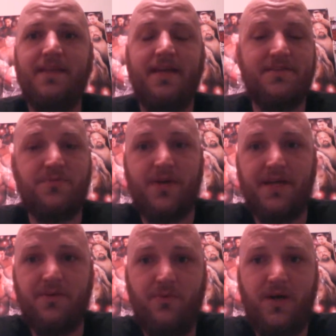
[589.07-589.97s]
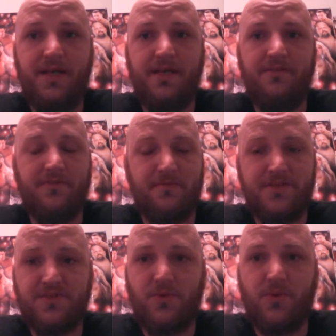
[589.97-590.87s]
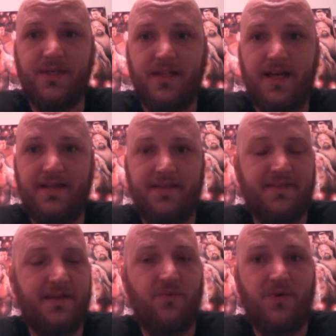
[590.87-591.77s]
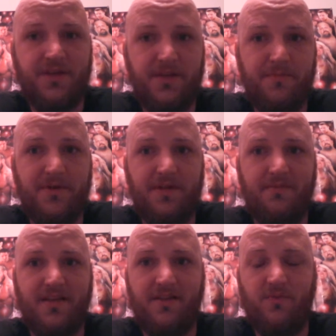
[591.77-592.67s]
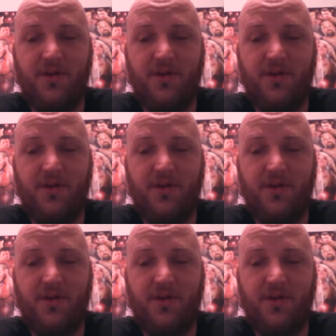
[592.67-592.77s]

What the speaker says: has ran away from a storyline that they wanted to put him in.